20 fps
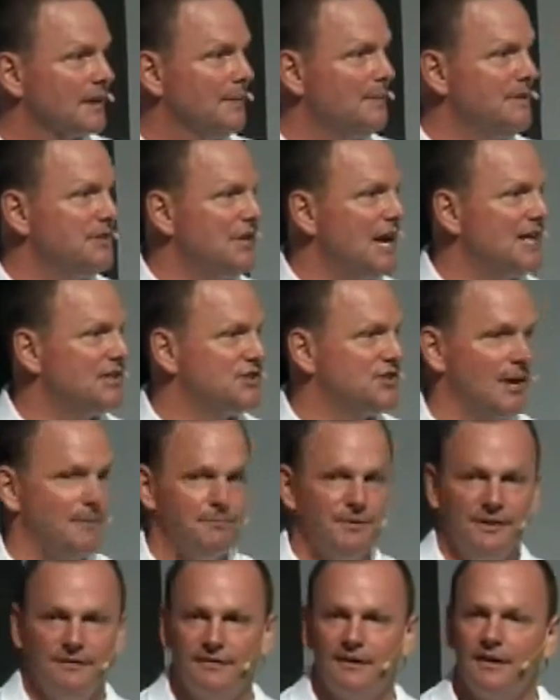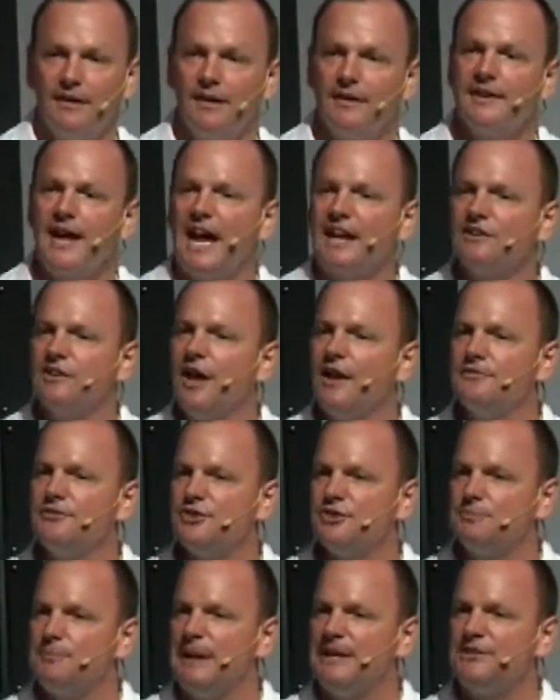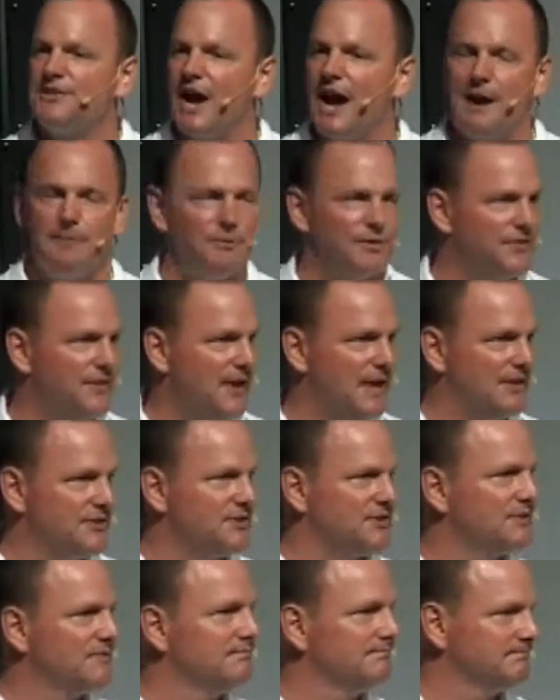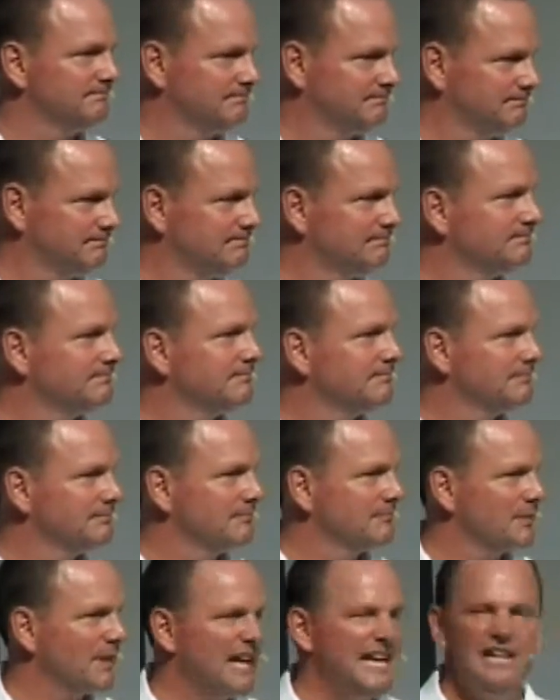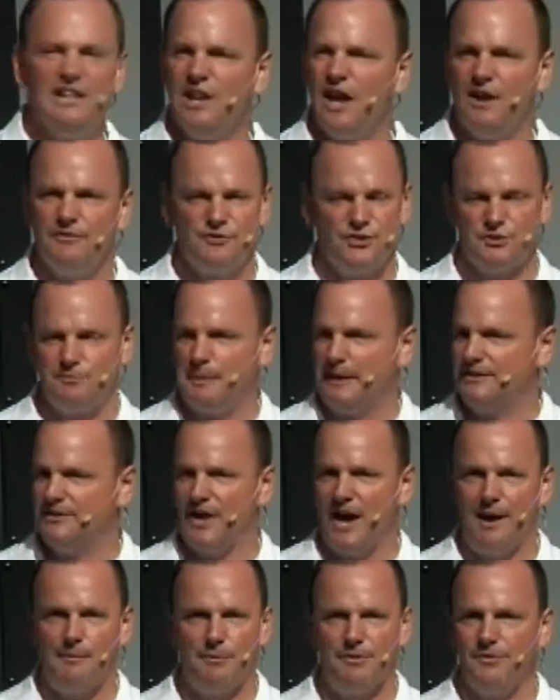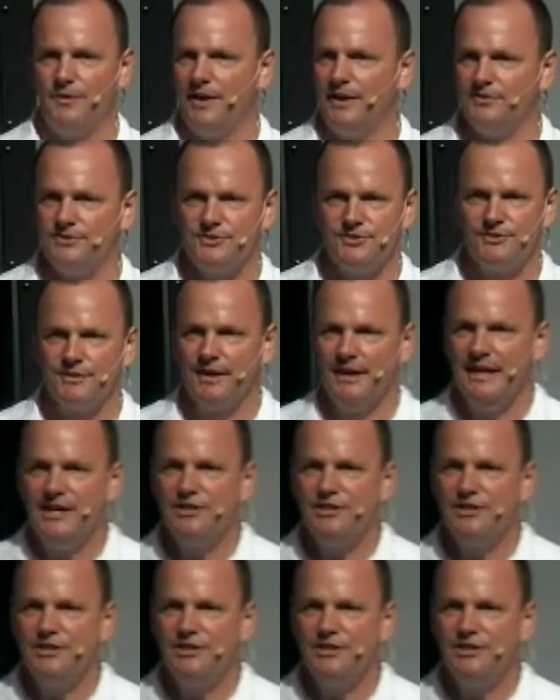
Let me tell you something God loves to spend time with us. He loves to spend time with us.